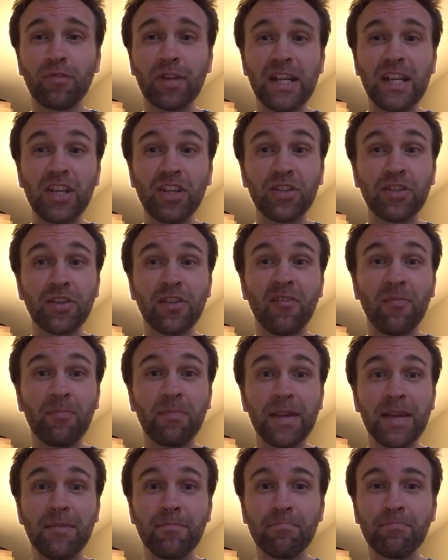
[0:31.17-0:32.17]
really should
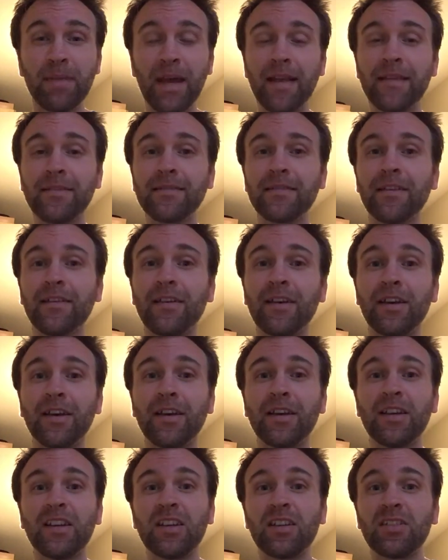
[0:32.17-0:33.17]
have been better
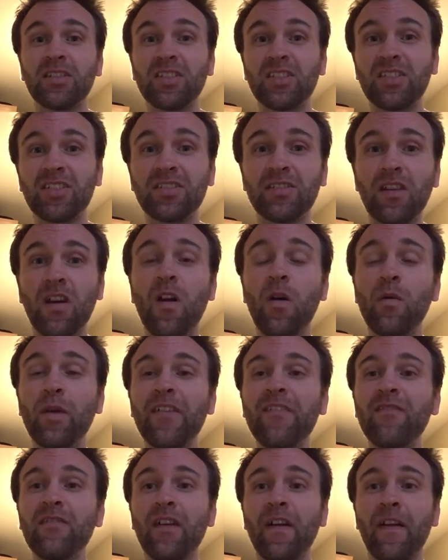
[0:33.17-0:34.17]
to start with.